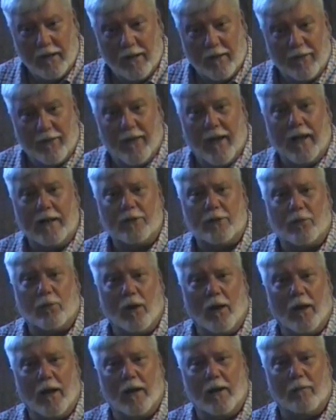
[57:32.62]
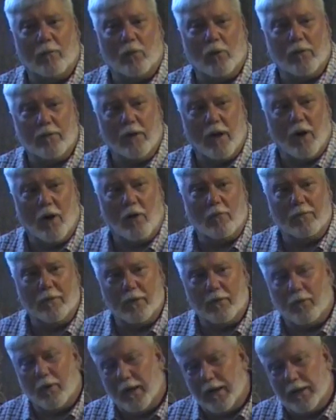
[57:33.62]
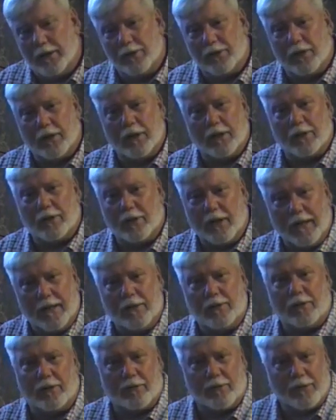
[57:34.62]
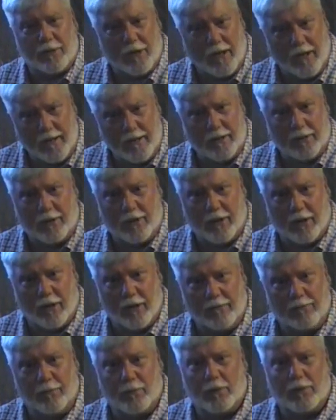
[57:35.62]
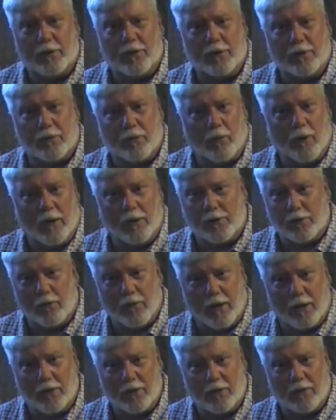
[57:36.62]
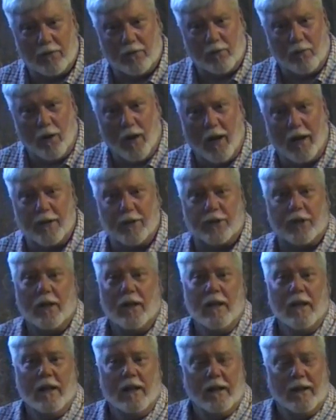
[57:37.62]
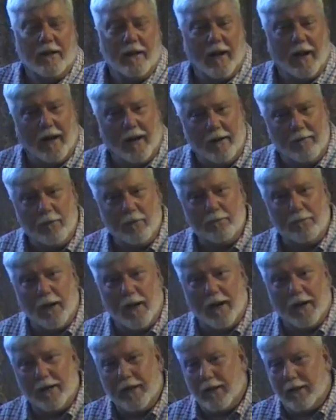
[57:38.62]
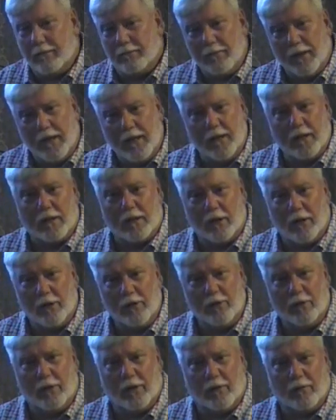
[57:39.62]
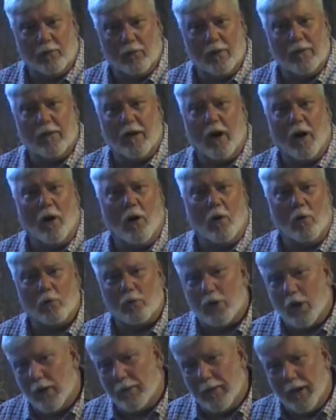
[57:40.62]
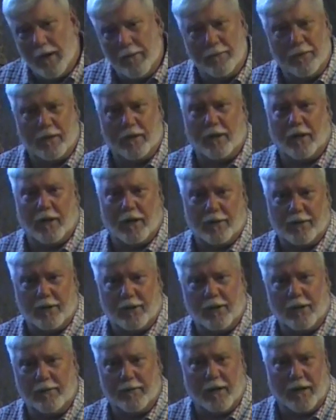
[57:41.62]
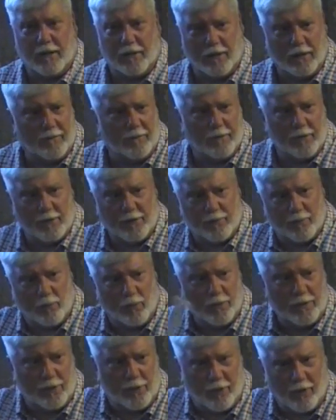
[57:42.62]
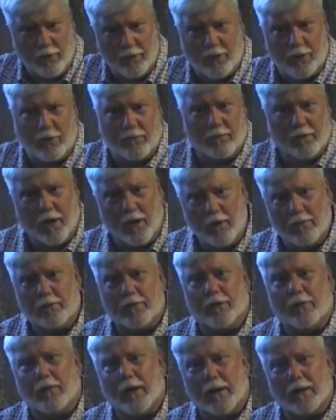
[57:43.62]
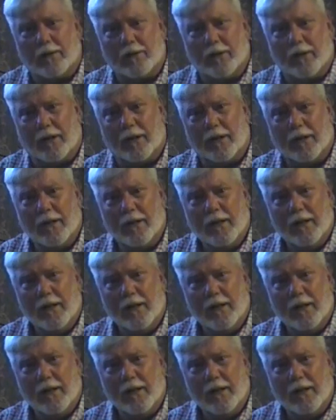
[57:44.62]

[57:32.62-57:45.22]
that's why we've all been raised in this Easter Sunday stuff, which is the resurrection of the Christ. Now, everybody, and me included, we've all come up in this. It don't make a difference what church you belong to out there.